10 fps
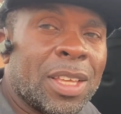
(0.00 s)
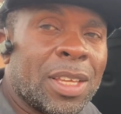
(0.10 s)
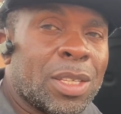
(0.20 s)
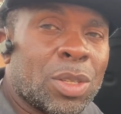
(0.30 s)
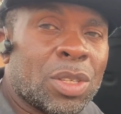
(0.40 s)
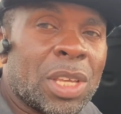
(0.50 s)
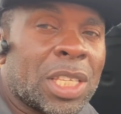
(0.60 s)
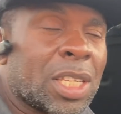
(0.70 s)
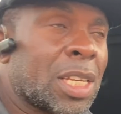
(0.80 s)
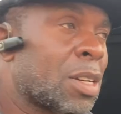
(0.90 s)
is to
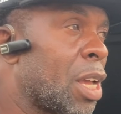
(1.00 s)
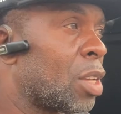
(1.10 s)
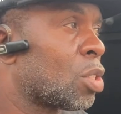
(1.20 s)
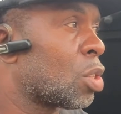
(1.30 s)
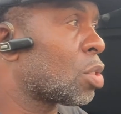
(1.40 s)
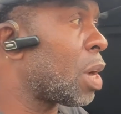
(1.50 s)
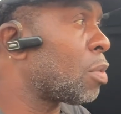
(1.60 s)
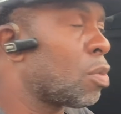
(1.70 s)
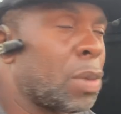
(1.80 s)
sus uh, subscribe to